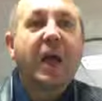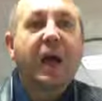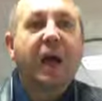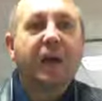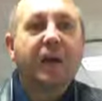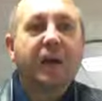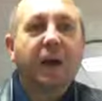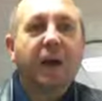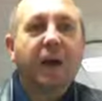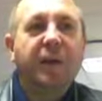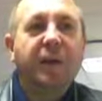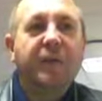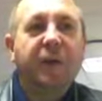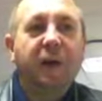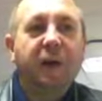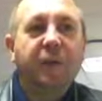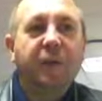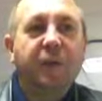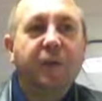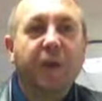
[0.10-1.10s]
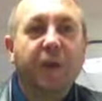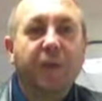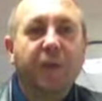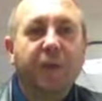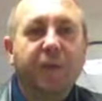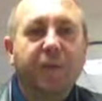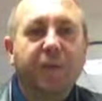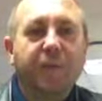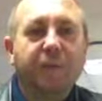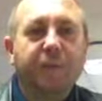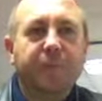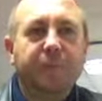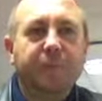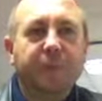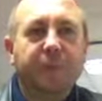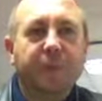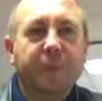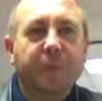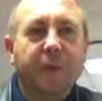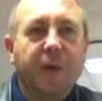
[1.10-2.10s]
Hi guys, how's it going?
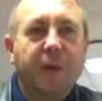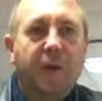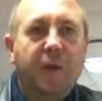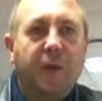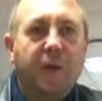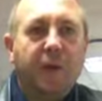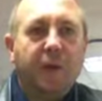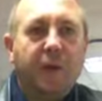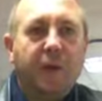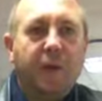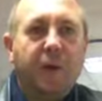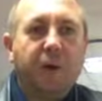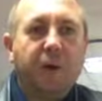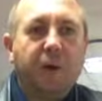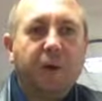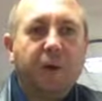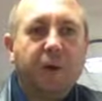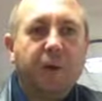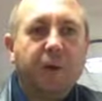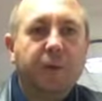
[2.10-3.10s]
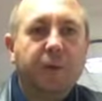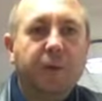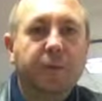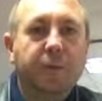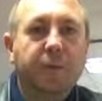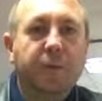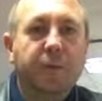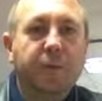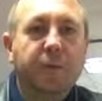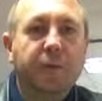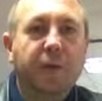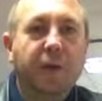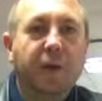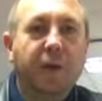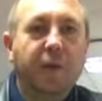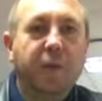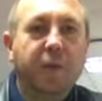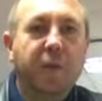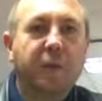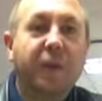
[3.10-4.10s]
Well, looks like
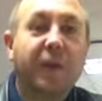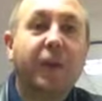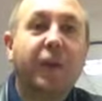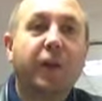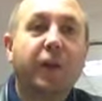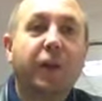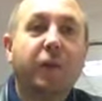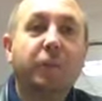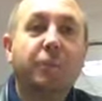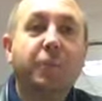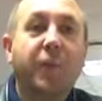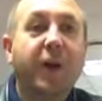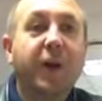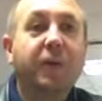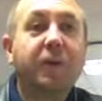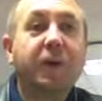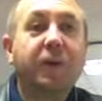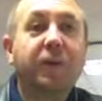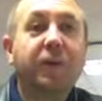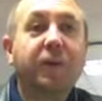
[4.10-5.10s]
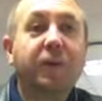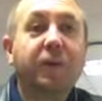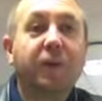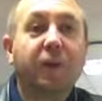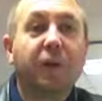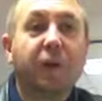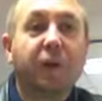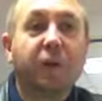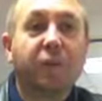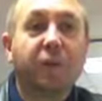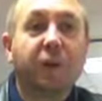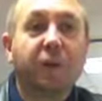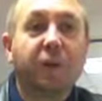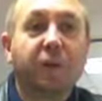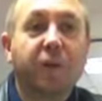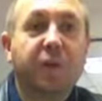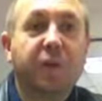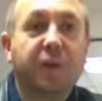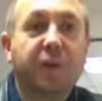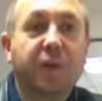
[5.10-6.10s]
it's been another long period since I last
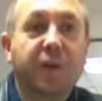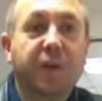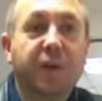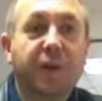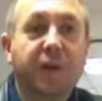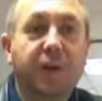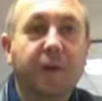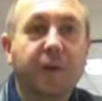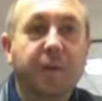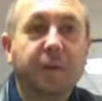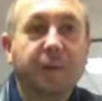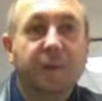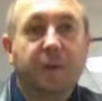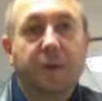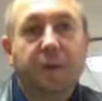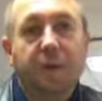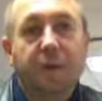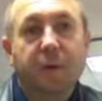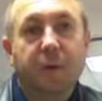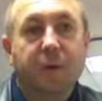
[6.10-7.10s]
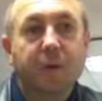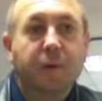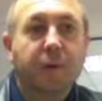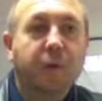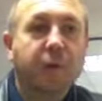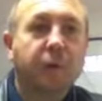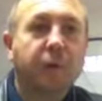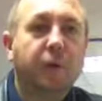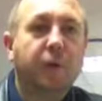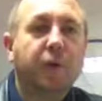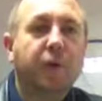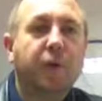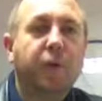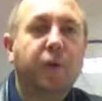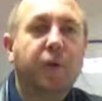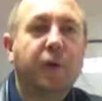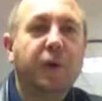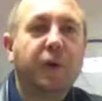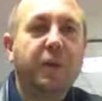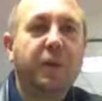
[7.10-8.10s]
posted the video.
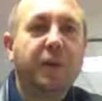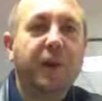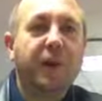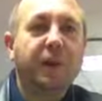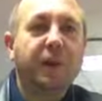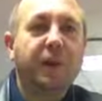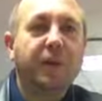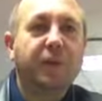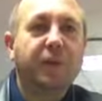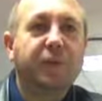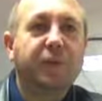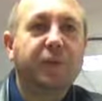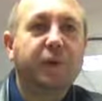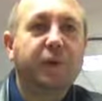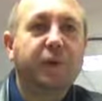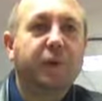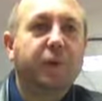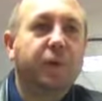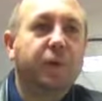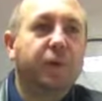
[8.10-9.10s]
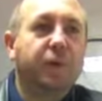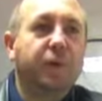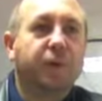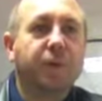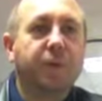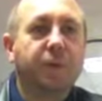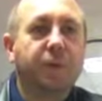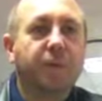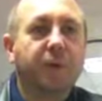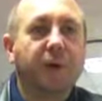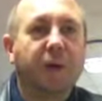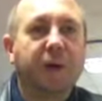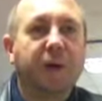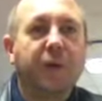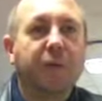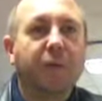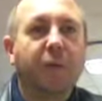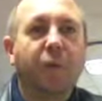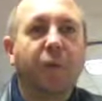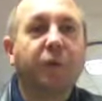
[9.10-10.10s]
Sorry about that, uh, I
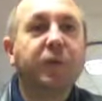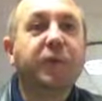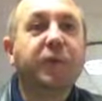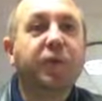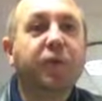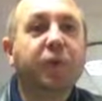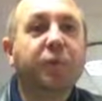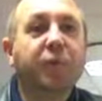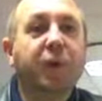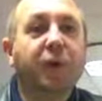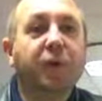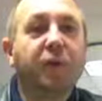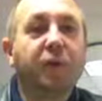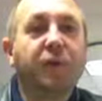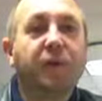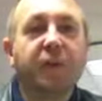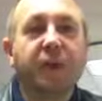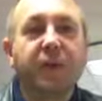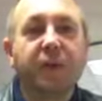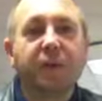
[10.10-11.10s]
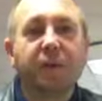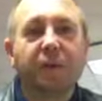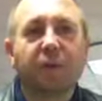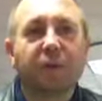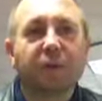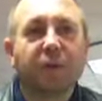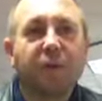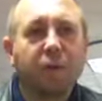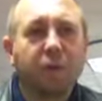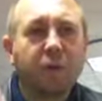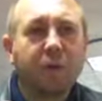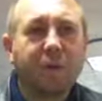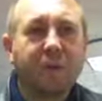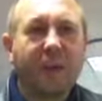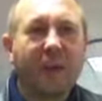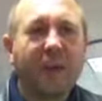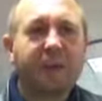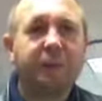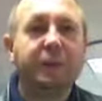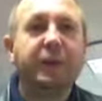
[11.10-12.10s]
keep on wanting to post things, I've got this, all these
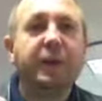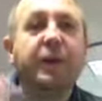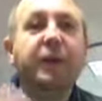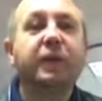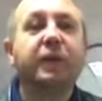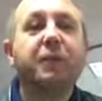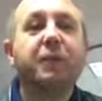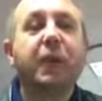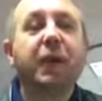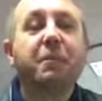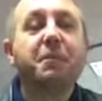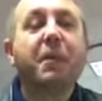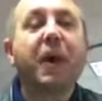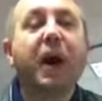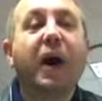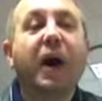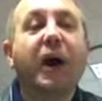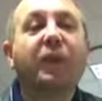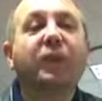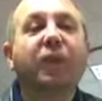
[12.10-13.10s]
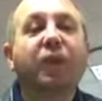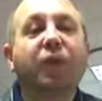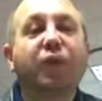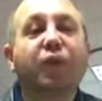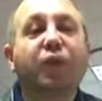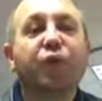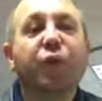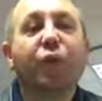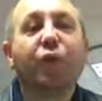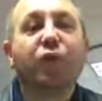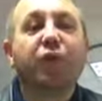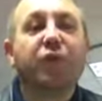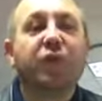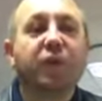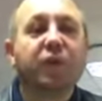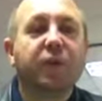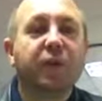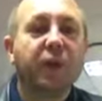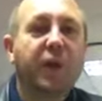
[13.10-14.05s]
ideas in my mind and thoughts.